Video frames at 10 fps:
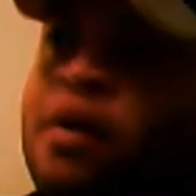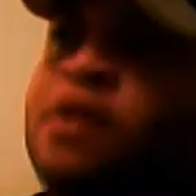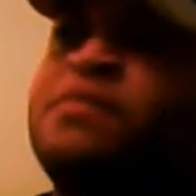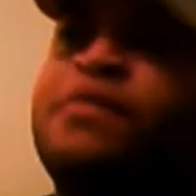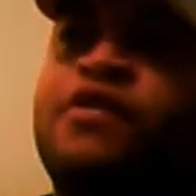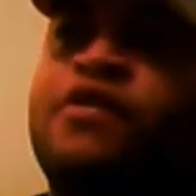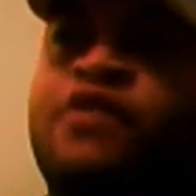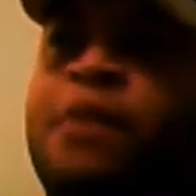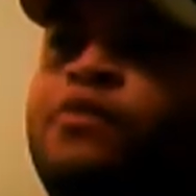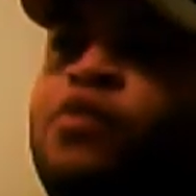it up.
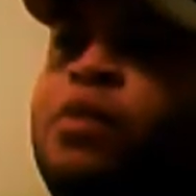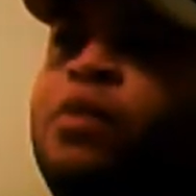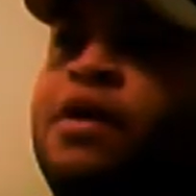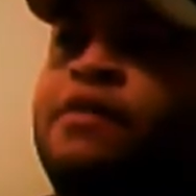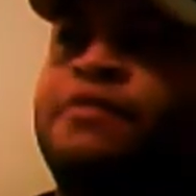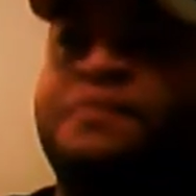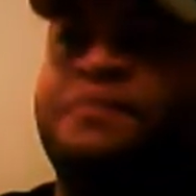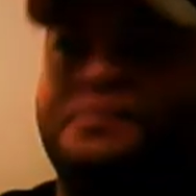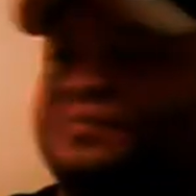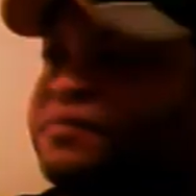It blocks the
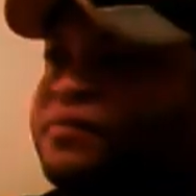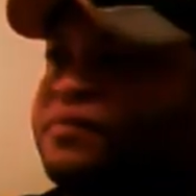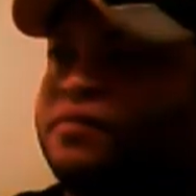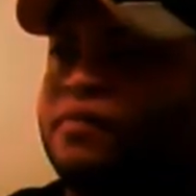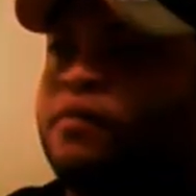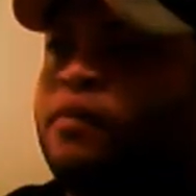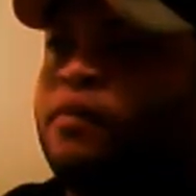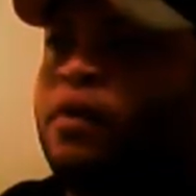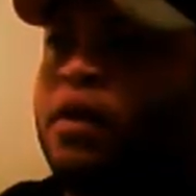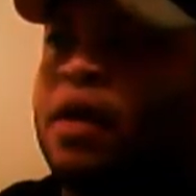views of
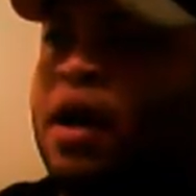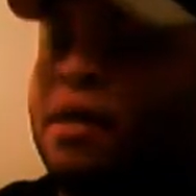spectators, and